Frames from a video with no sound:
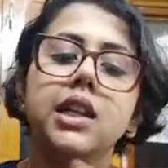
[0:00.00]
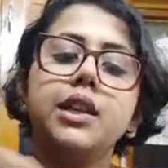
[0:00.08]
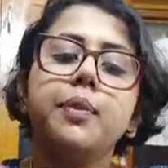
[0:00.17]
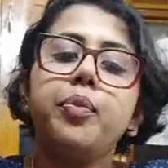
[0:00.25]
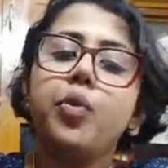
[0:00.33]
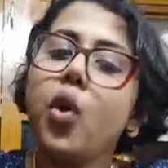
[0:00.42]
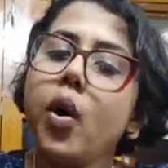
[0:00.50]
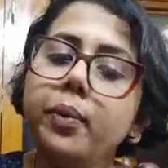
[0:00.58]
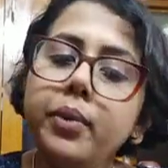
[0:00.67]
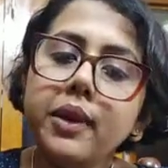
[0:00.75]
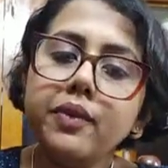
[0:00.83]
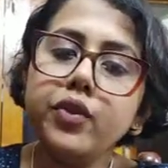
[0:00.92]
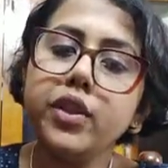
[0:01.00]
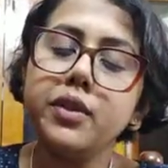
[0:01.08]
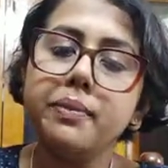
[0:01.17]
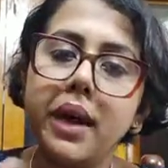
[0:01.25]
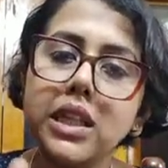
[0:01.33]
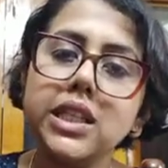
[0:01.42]
The problem with
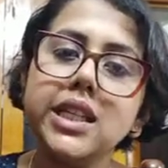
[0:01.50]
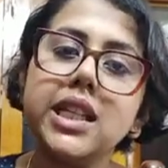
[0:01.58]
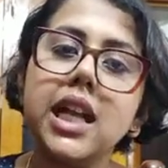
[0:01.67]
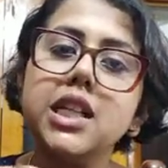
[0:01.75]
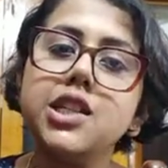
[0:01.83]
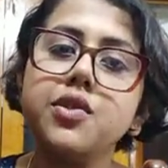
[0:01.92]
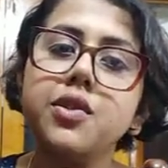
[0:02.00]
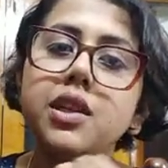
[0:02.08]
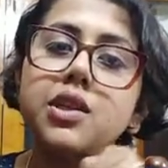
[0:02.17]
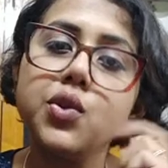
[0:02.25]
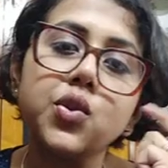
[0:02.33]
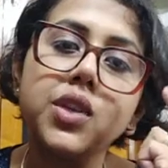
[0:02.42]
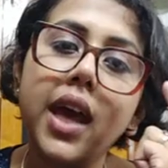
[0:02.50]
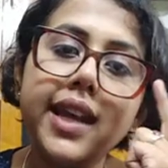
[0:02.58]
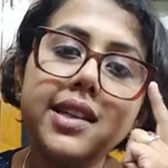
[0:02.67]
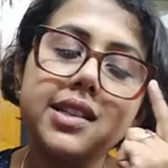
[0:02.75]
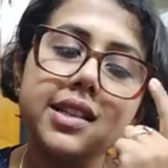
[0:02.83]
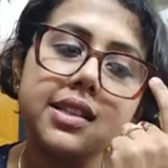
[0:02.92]
multicultural
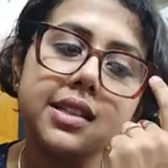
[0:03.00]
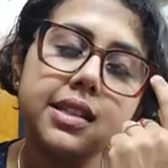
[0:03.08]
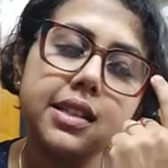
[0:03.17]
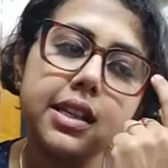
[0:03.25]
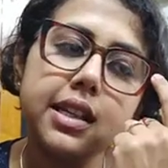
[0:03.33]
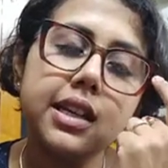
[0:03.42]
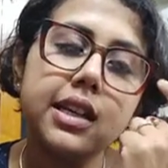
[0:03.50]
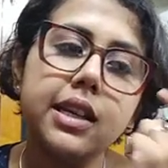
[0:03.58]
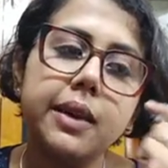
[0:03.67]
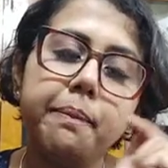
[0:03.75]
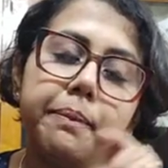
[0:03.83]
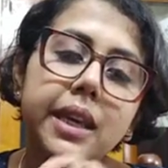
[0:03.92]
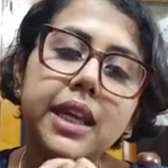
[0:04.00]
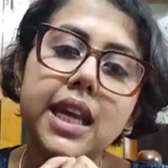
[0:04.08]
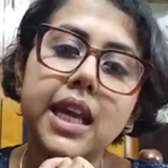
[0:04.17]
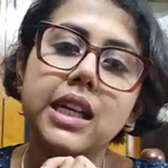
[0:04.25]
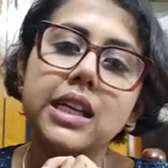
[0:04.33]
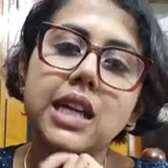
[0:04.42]
societies
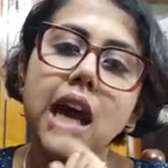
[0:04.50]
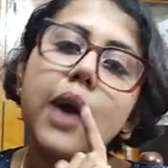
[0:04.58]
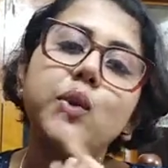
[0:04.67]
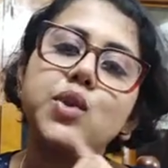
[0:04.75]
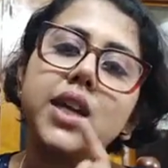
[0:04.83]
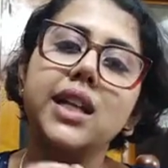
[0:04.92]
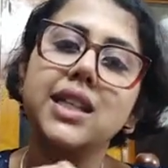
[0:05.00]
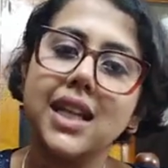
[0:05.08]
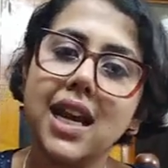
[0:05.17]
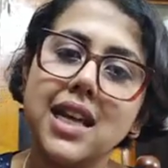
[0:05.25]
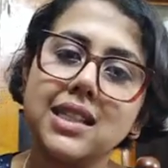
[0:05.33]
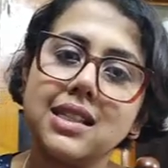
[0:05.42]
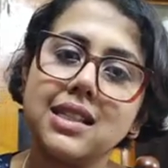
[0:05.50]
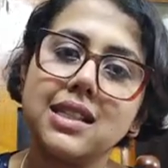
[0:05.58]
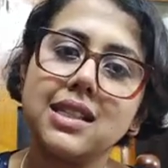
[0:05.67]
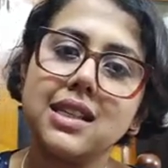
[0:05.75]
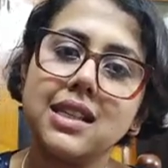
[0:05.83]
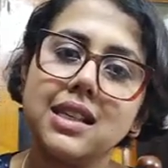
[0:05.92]
begin outside the
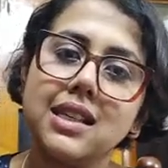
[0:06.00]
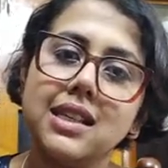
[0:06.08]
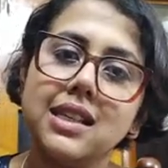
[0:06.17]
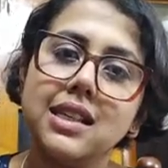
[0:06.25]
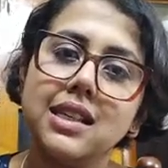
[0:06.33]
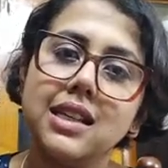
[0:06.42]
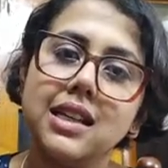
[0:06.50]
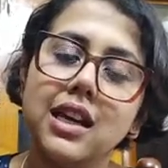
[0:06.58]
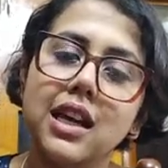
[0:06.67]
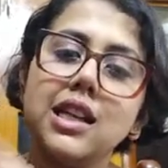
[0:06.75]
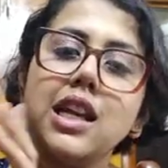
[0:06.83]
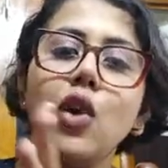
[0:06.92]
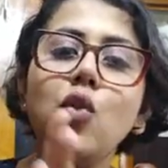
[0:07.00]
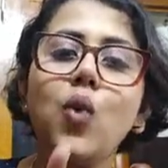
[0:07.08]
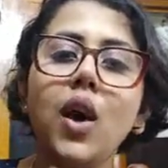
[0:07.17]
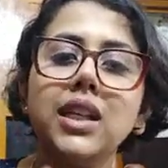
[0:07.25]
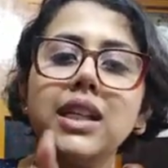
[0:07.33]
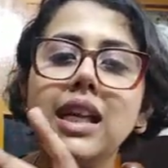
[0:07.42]
class. Now
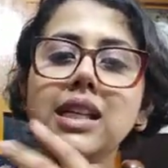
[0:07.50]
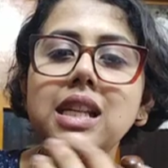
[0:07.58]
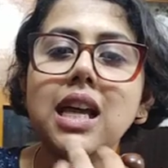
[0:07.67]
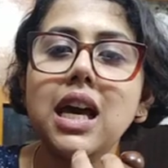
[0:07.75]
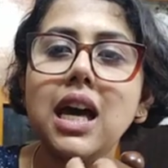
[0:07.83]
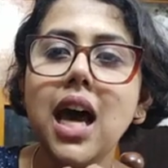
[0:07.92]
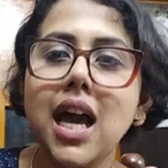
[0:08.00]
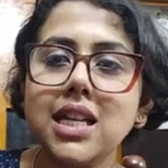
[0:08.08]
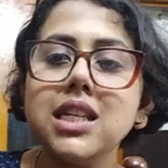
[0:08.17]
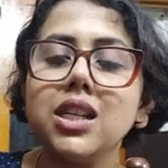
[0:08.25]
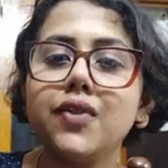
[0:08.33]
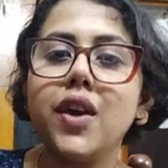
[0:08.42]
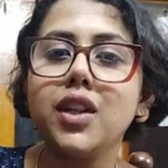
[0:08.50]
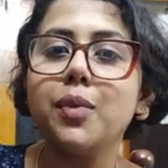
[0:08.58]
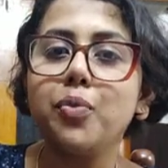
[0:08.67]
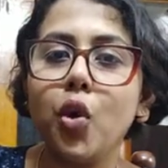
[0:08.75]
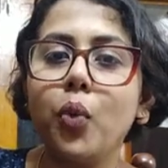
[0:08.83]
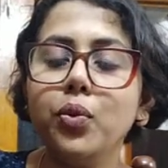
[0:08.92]
one can identify the
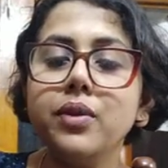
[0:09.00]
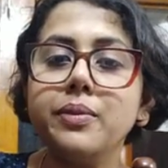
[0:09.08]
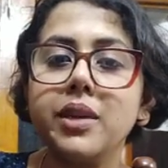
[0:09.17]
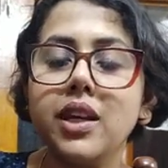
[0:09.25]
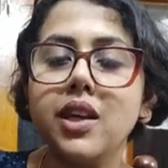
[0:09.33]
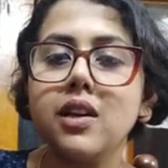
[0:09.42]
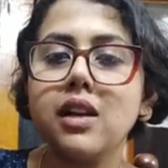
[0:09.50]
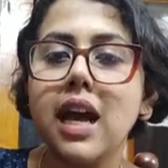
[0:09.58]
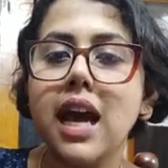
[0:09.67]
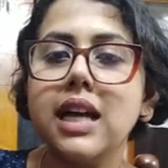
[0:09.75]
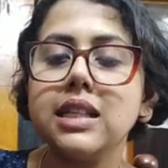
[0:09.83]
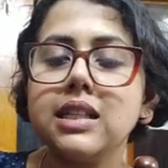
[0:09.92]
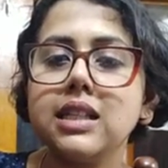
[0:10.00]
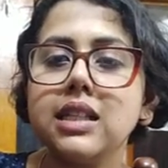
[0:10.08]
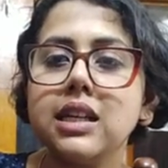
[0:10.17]
problem here as